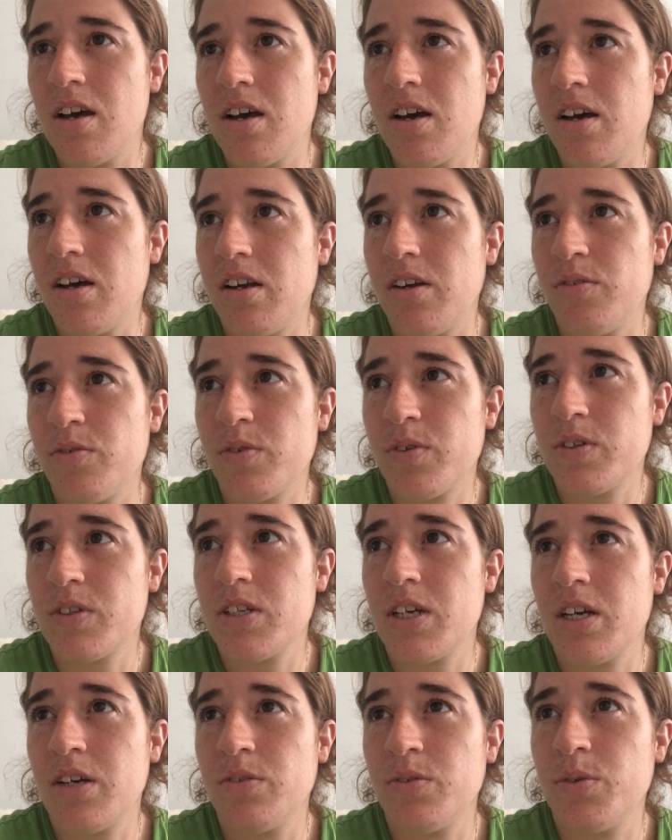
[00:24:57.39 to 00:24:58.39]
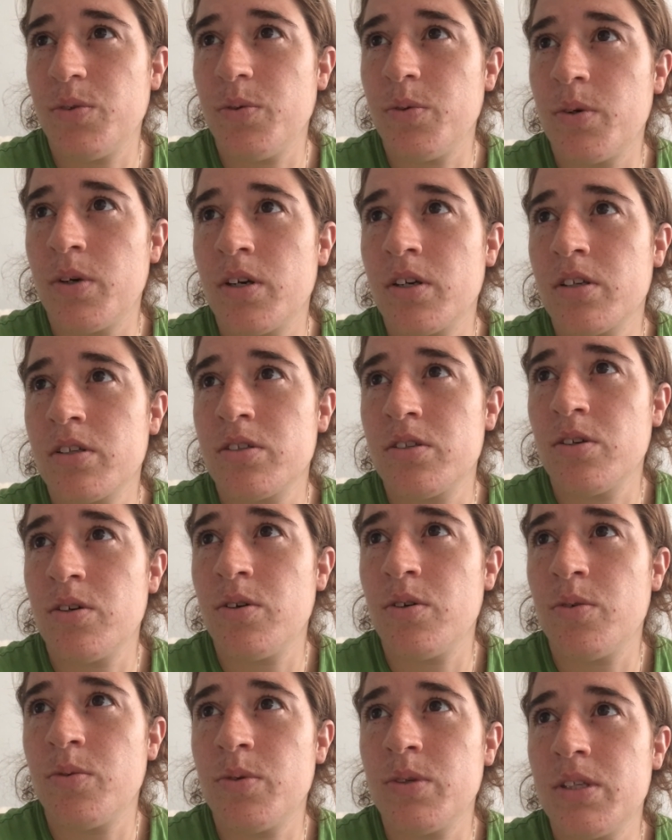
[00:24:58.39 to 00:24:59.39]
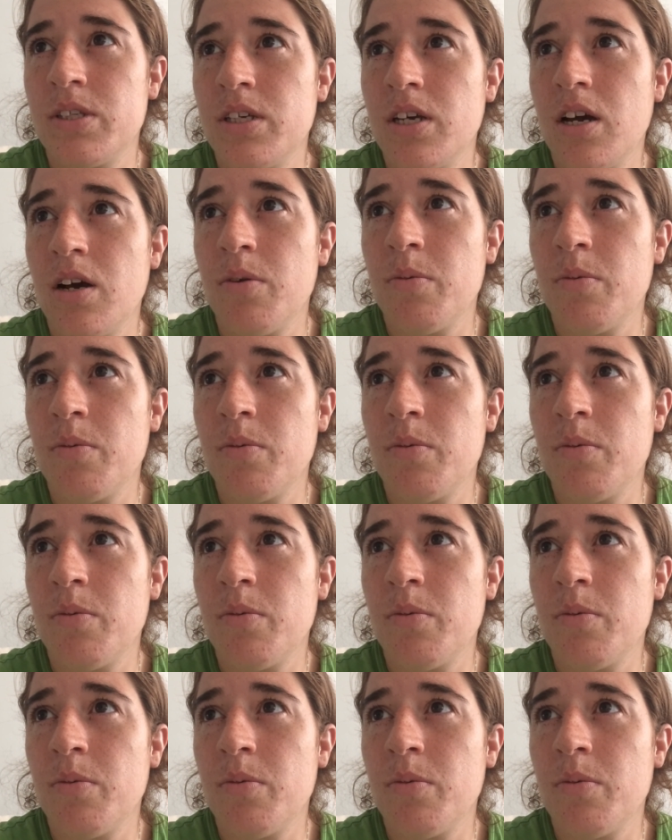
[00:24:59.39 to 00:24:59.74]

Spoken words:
and of course I have to work, so we'll see how